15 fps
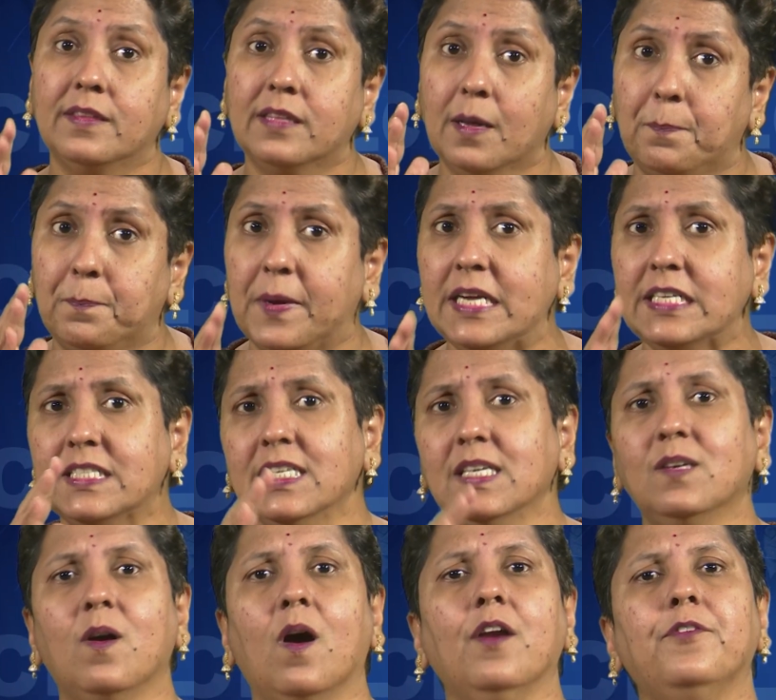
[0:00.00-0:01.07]
The
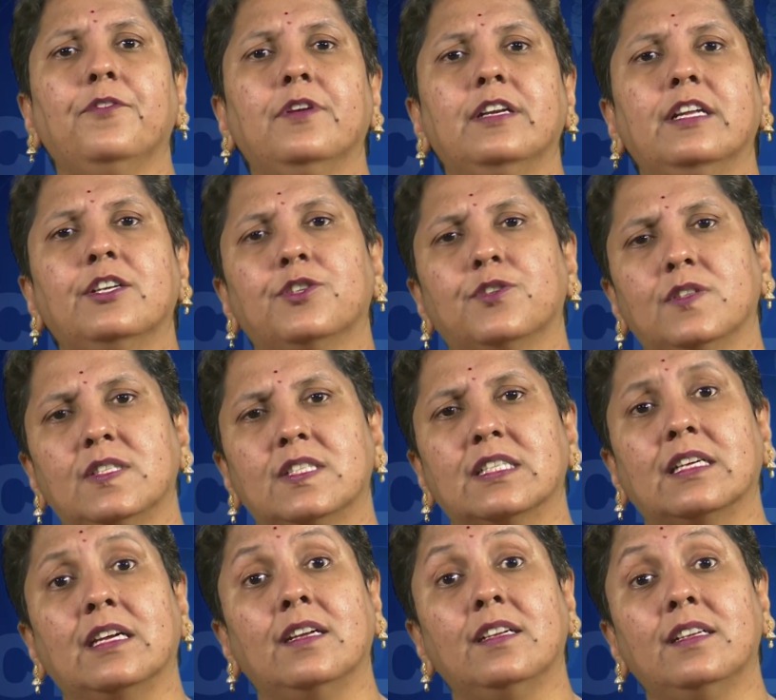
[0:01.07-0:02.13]
basic contradictions
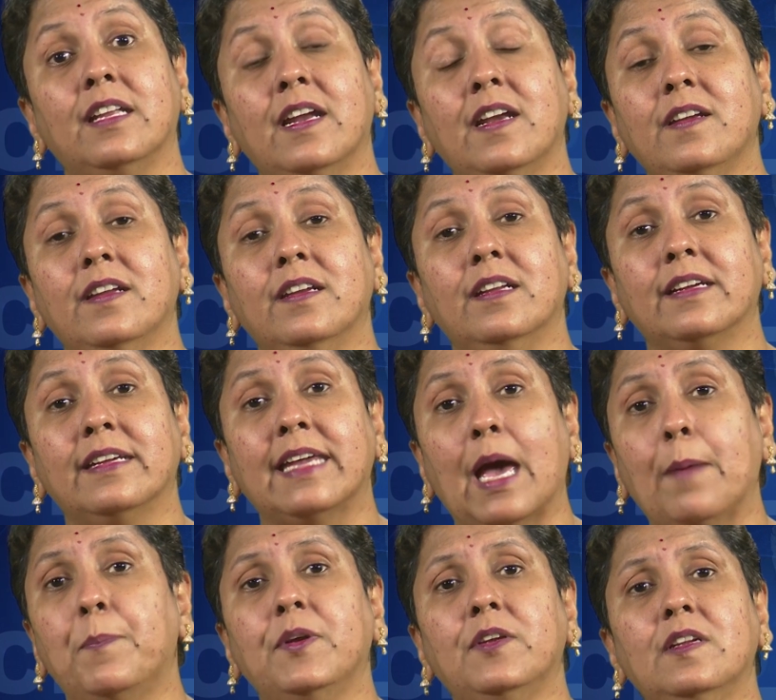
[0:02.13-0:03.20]
contained in a
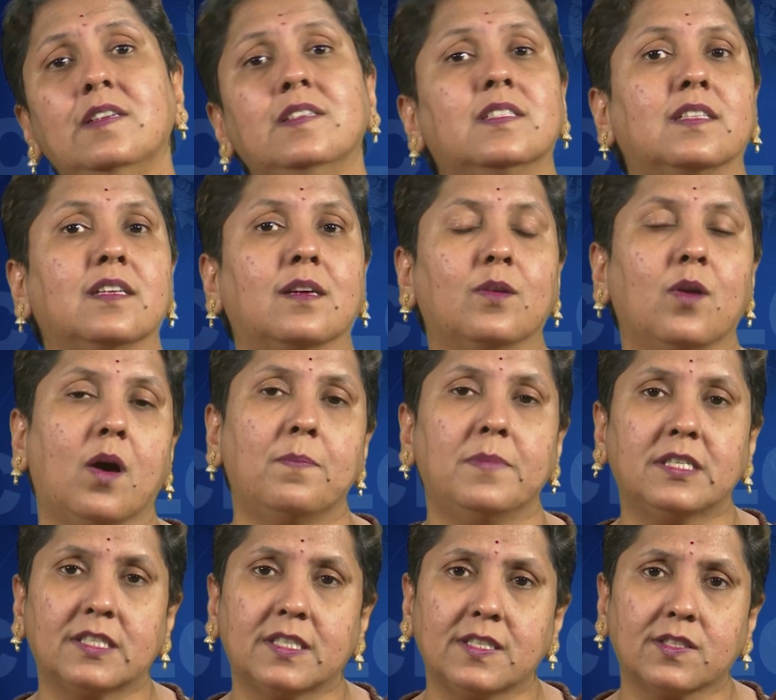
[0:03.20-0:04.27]
capitalist
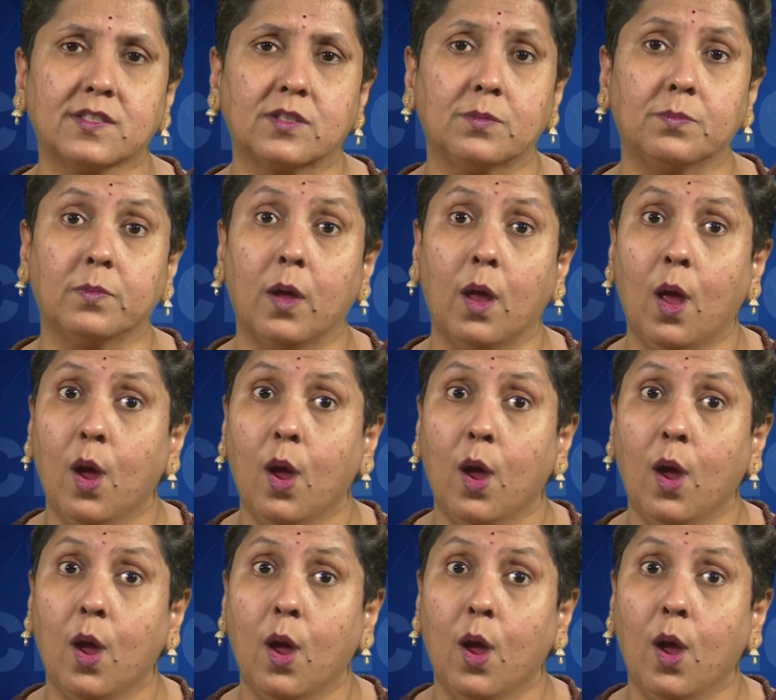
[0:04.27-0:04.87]
economic system